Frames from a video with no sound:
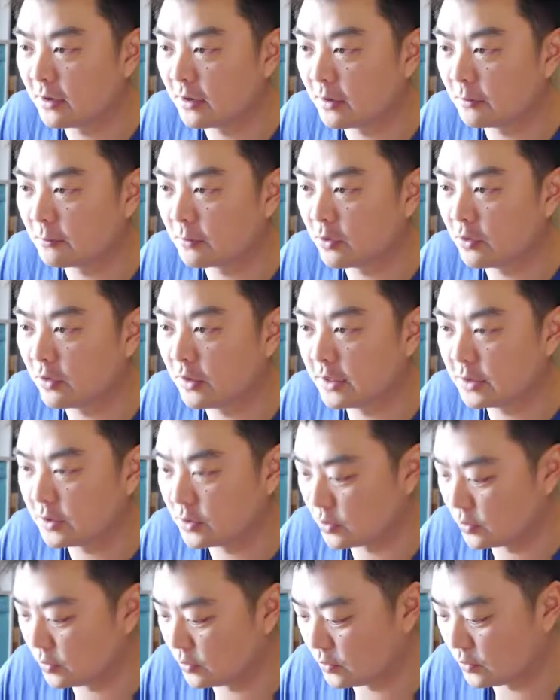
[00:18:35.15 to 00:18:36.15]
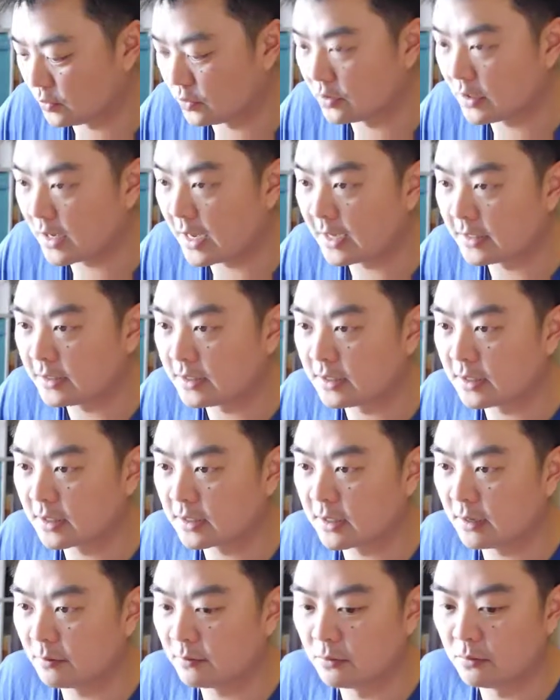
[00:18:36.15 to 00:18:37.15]
I'm going to add in a
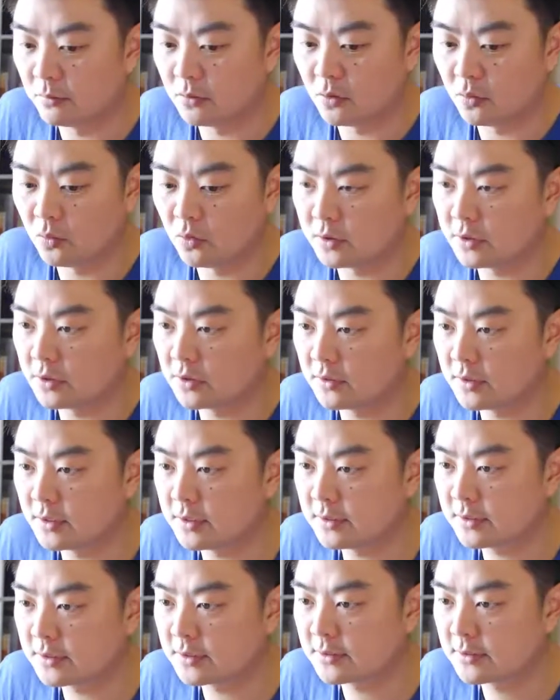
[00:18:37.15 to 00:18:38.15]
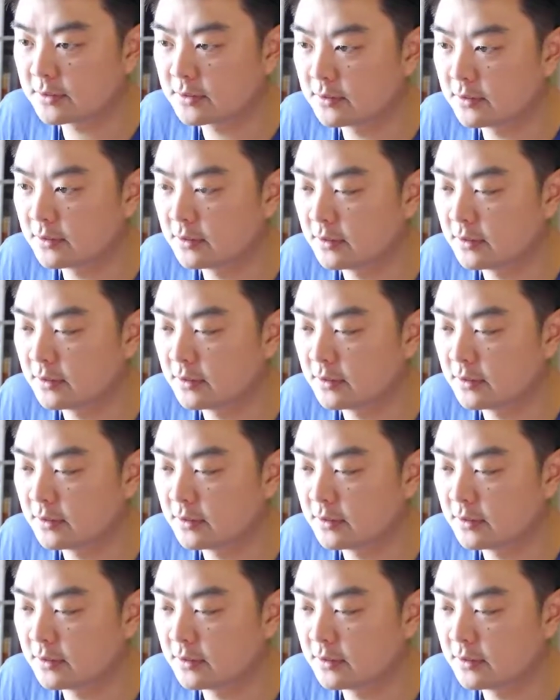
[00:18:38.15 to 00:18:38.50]
couple more wanderers.